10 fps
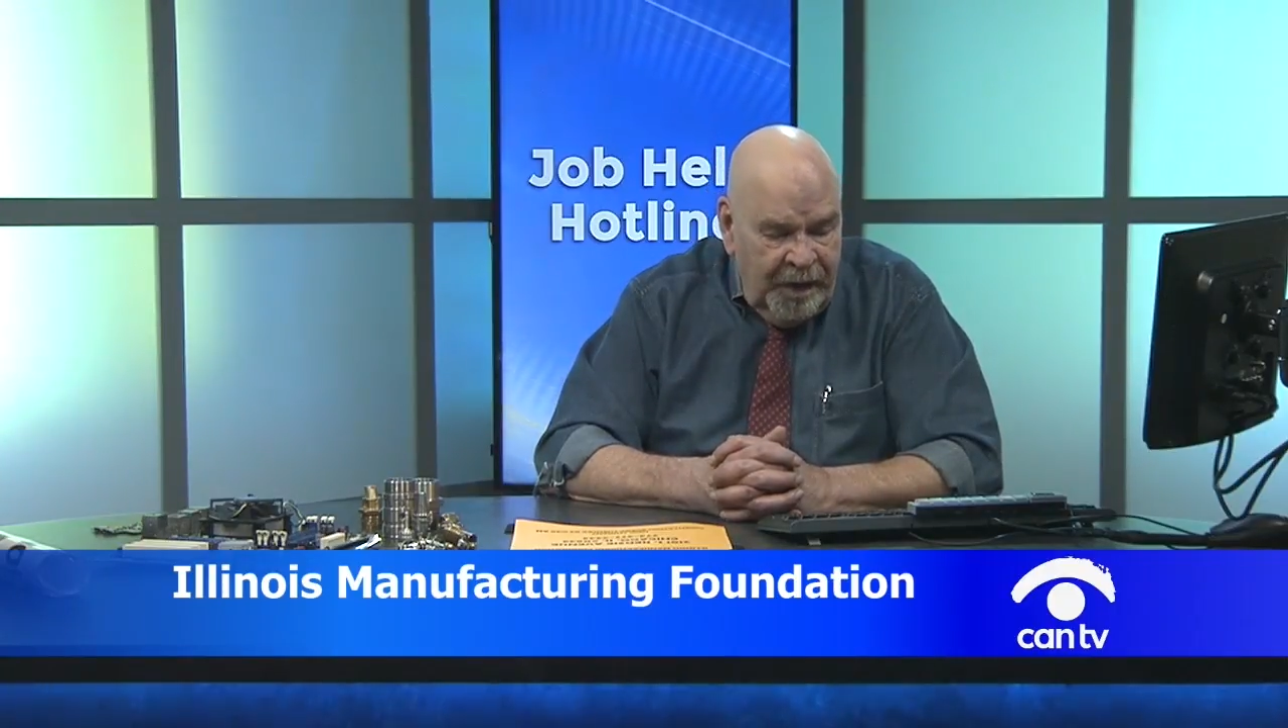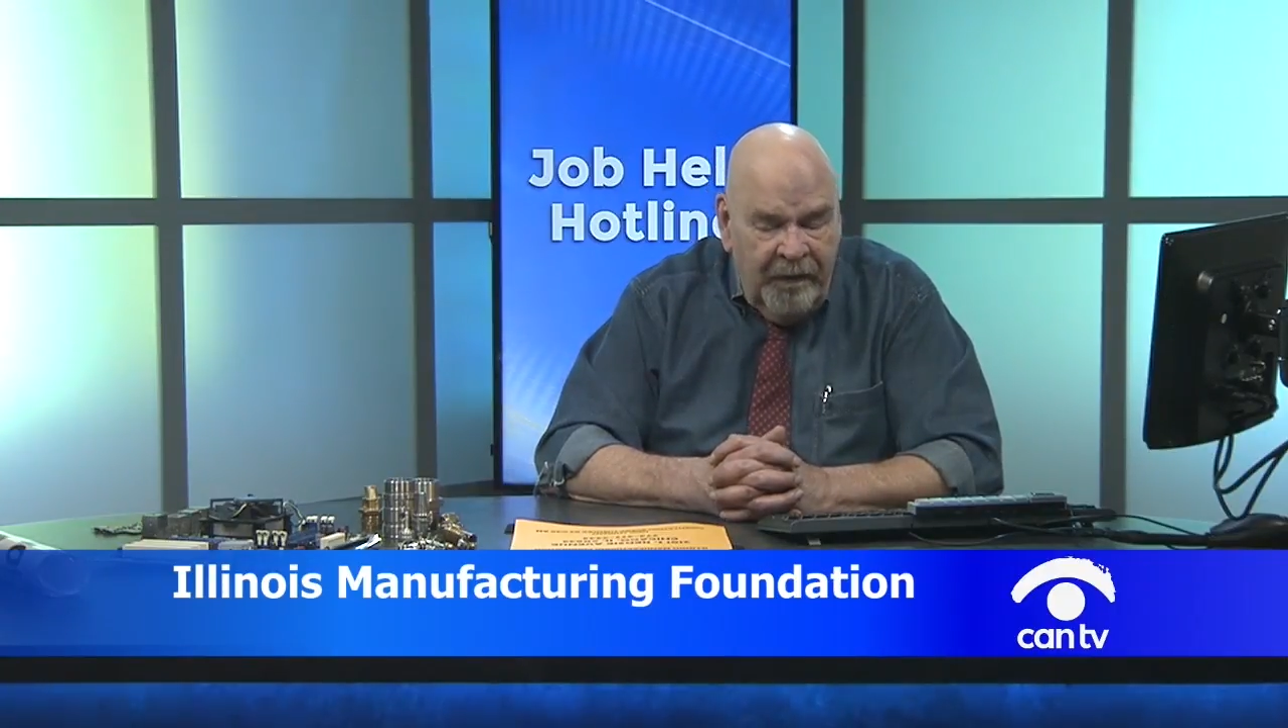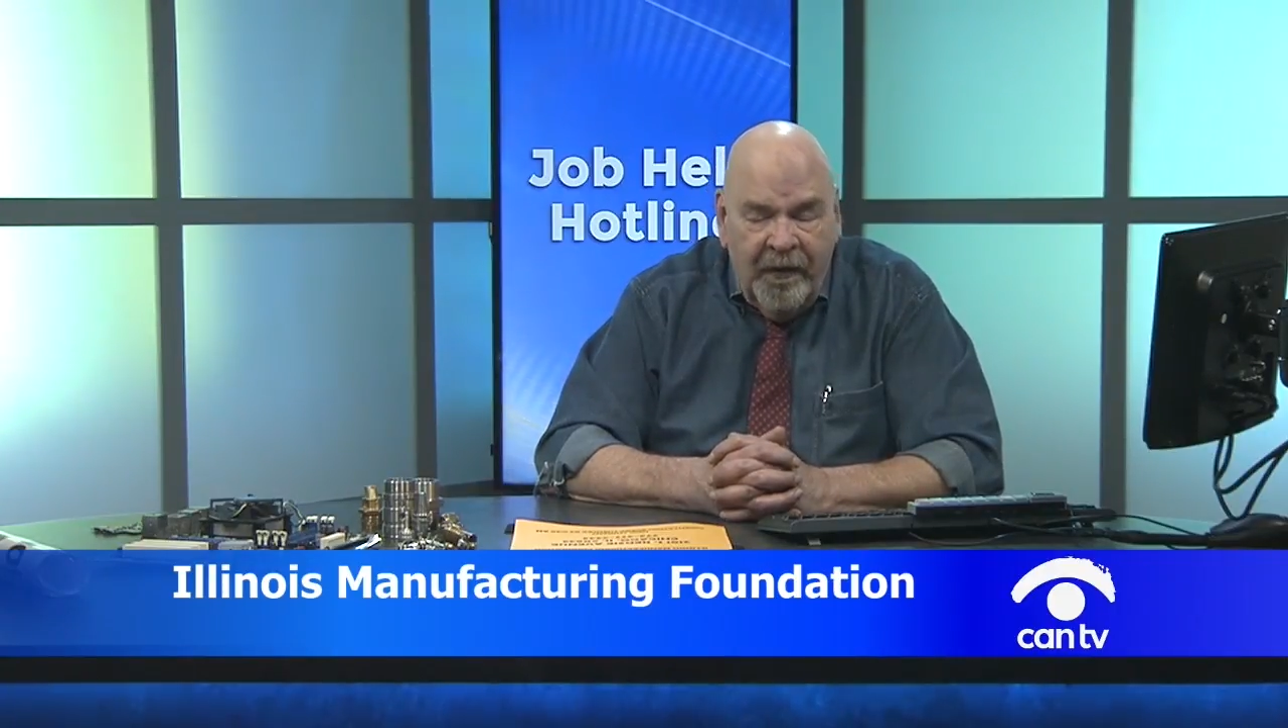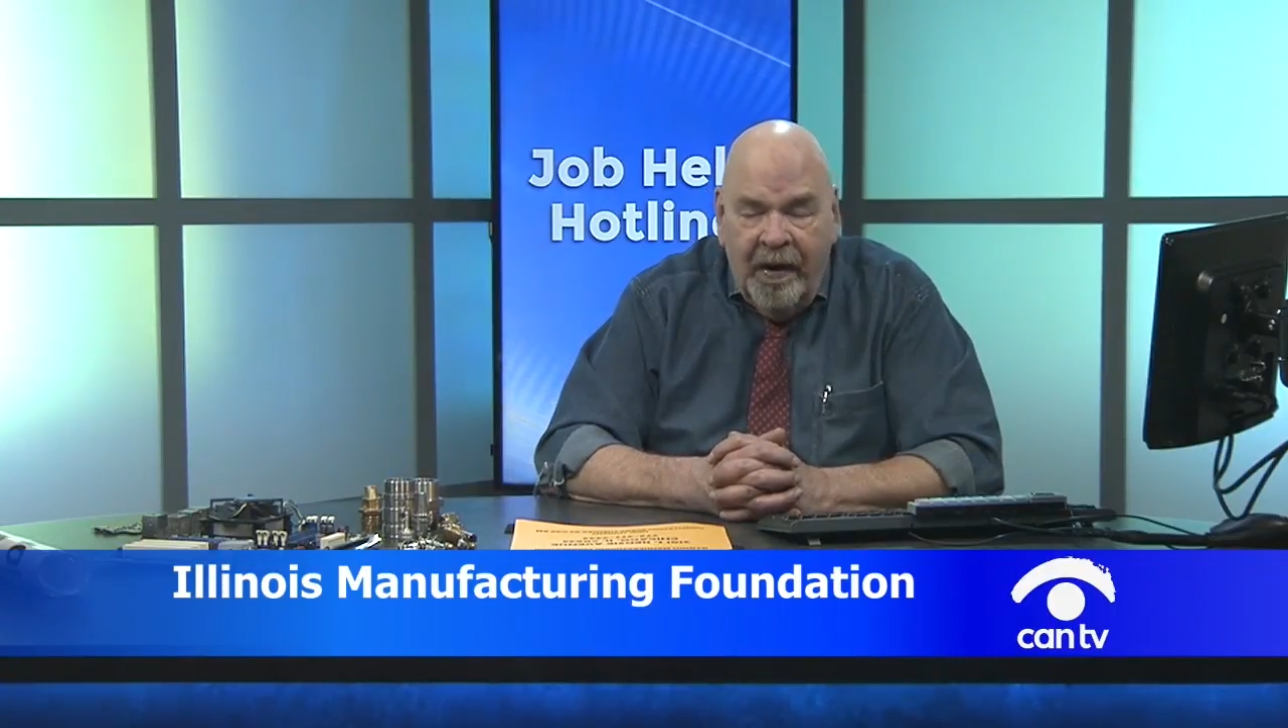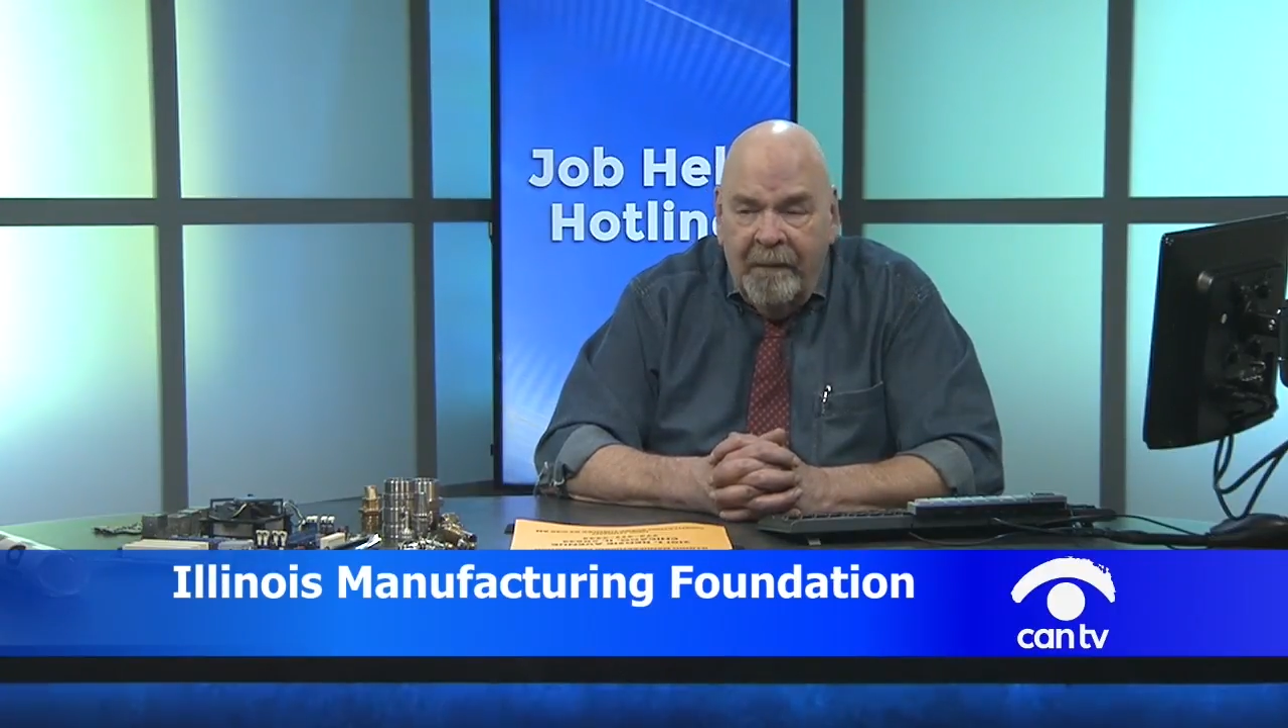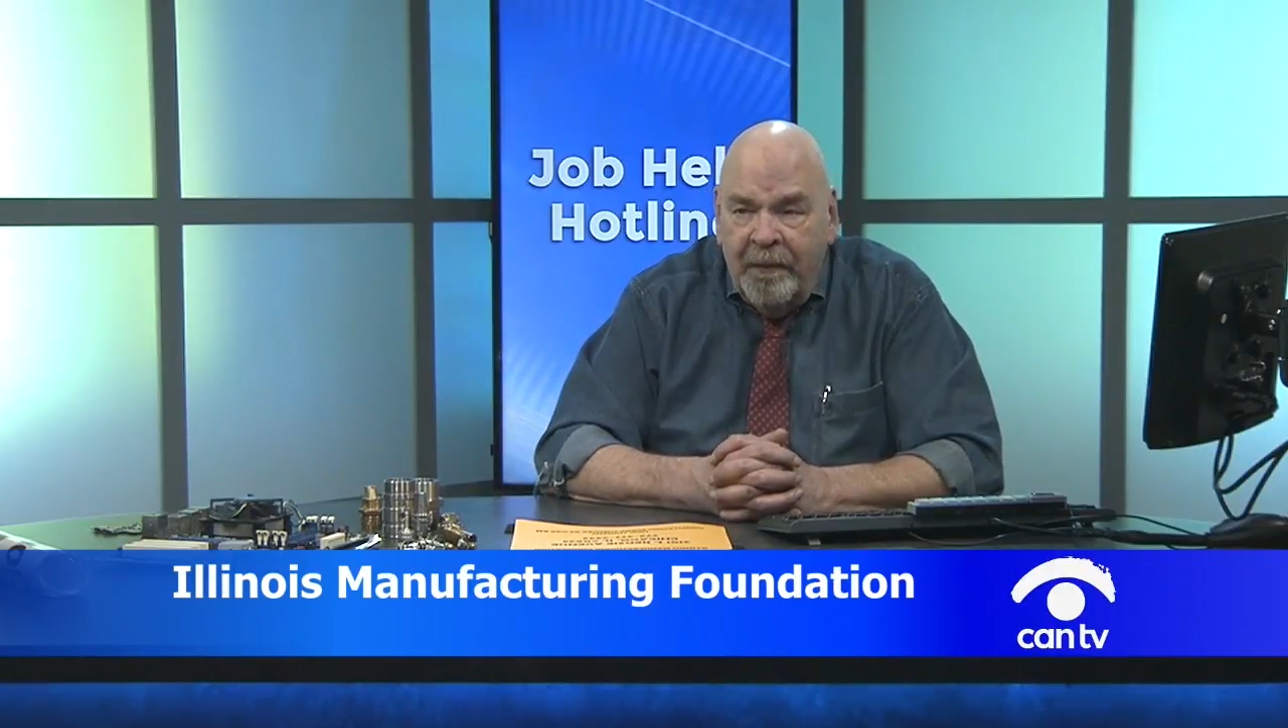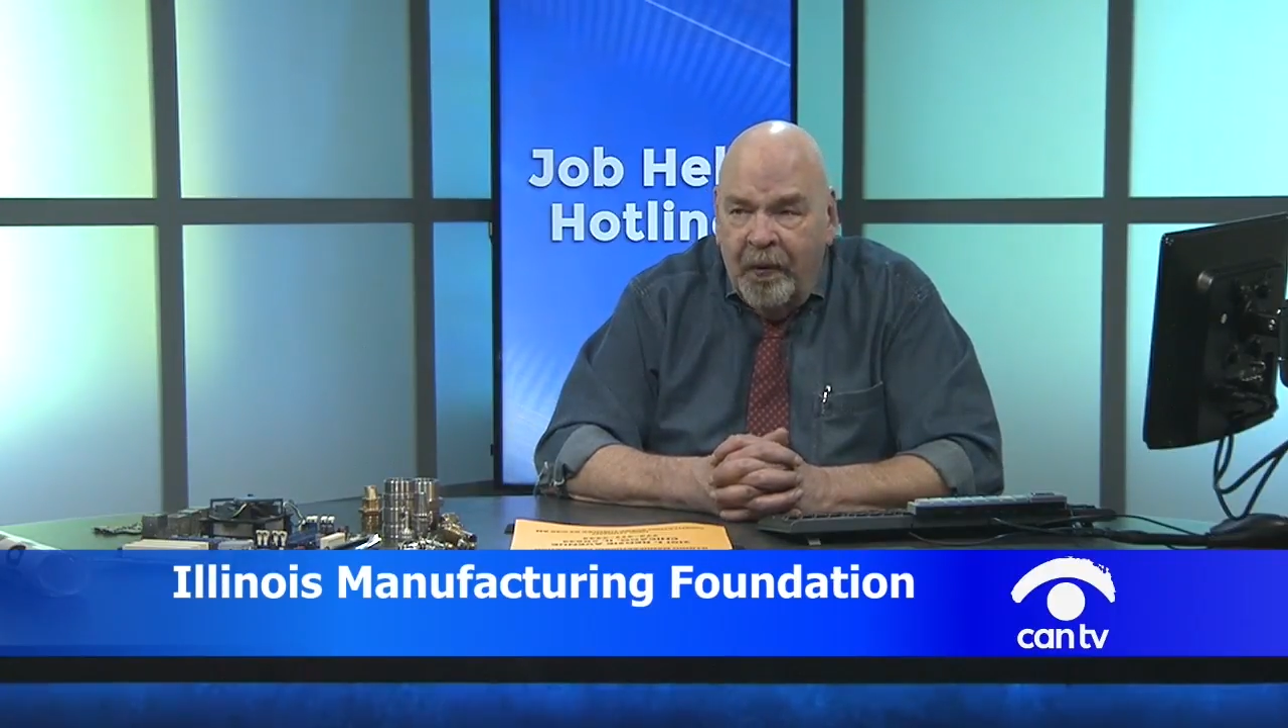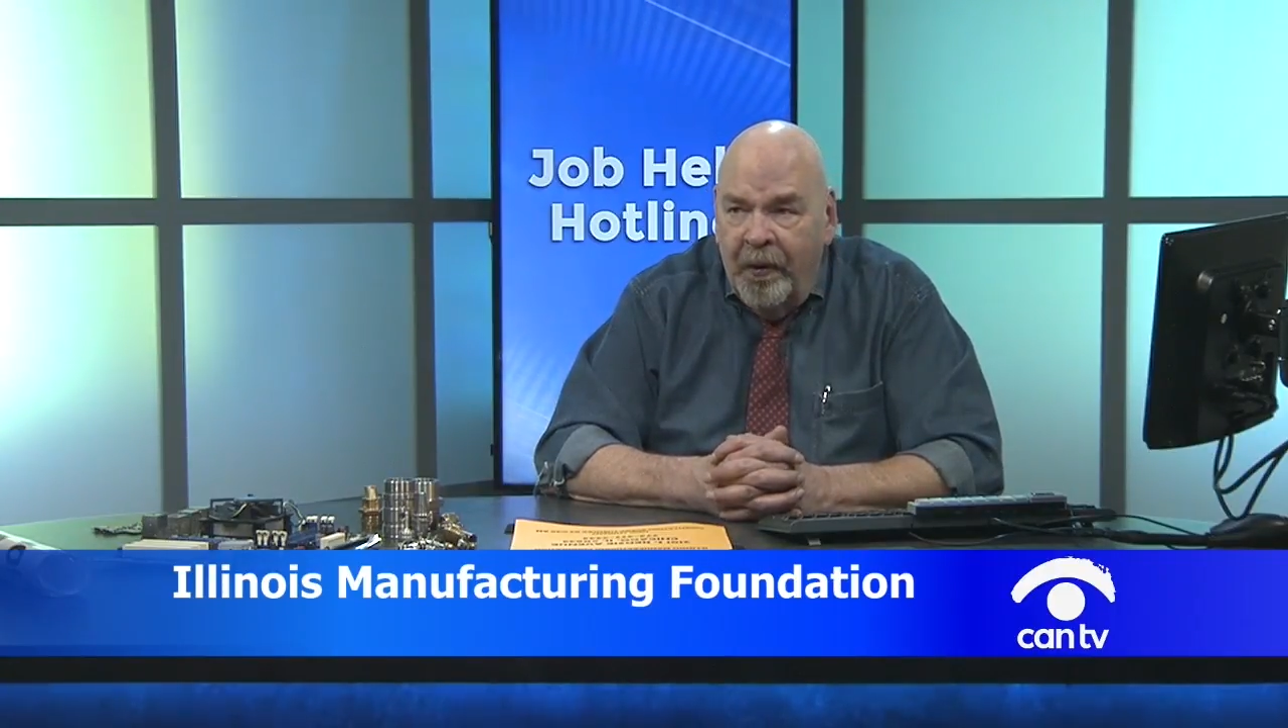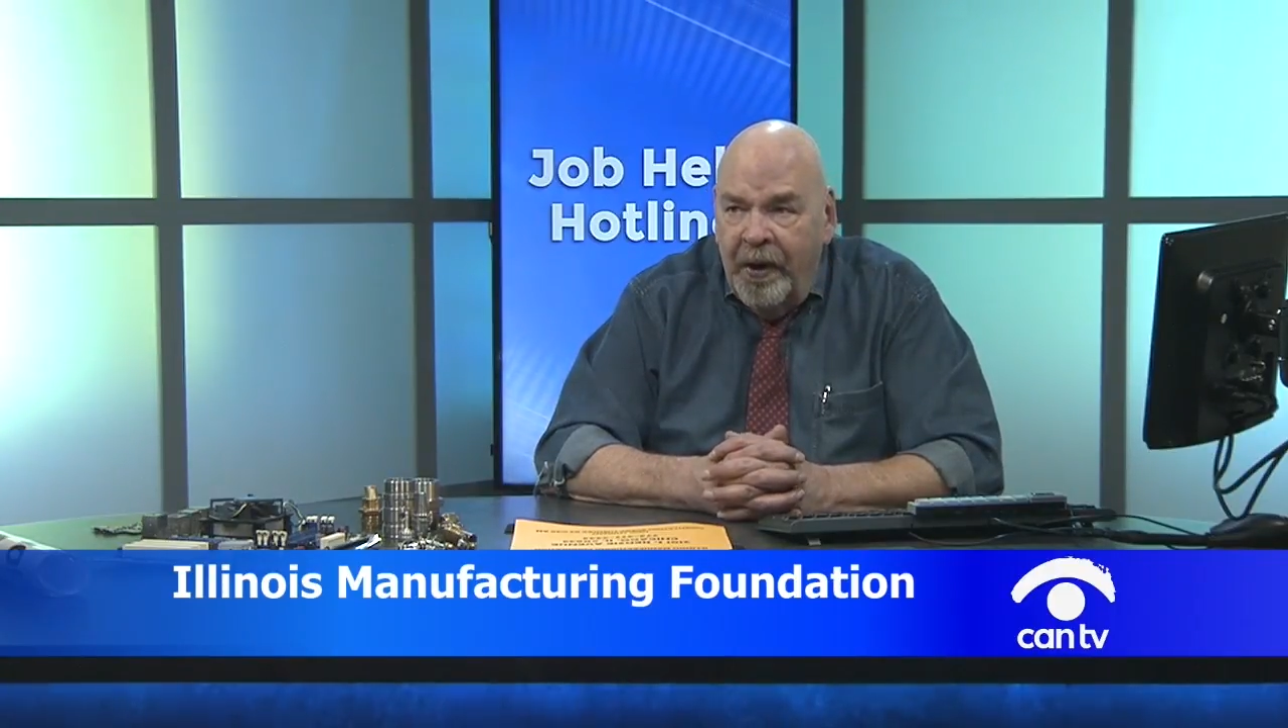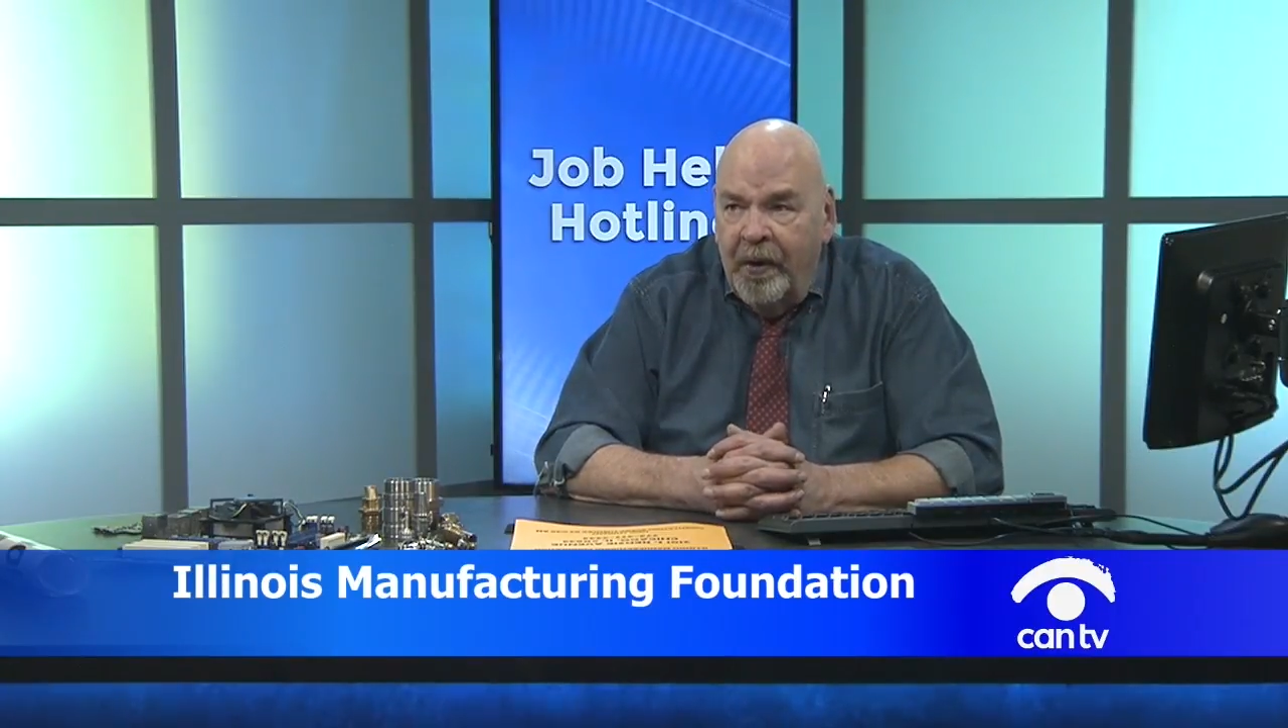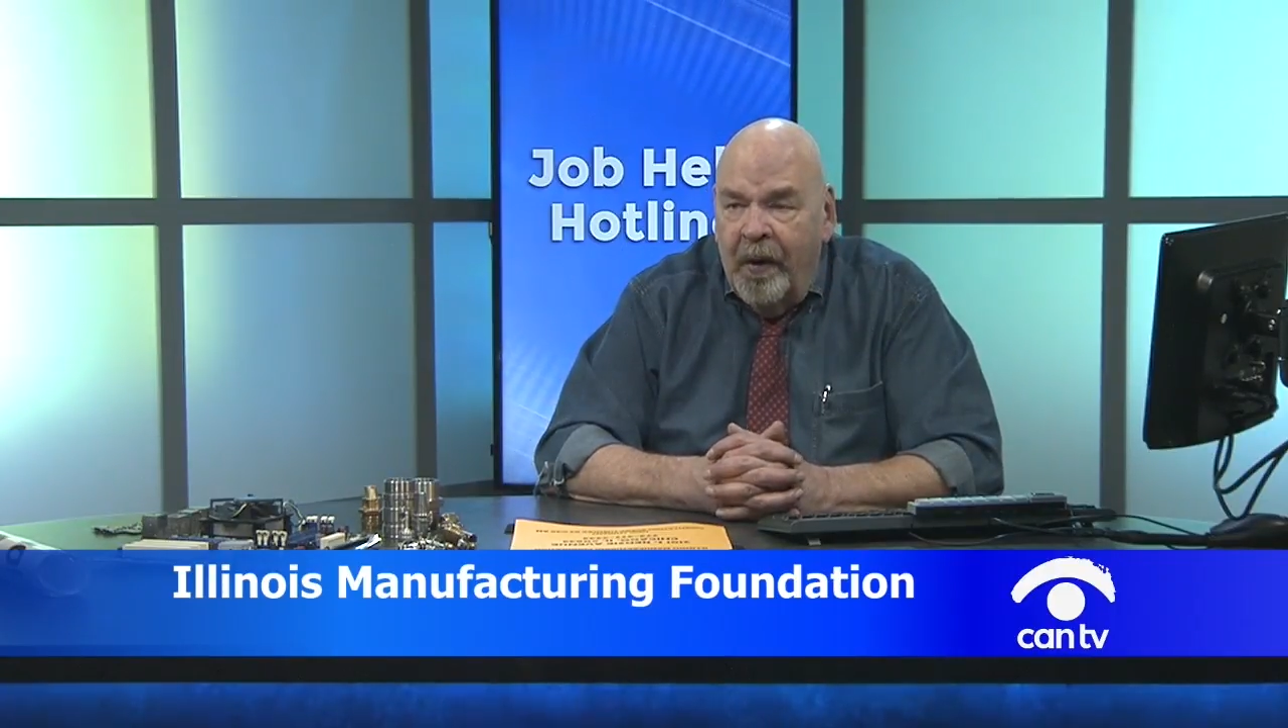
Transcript: if you're unemployed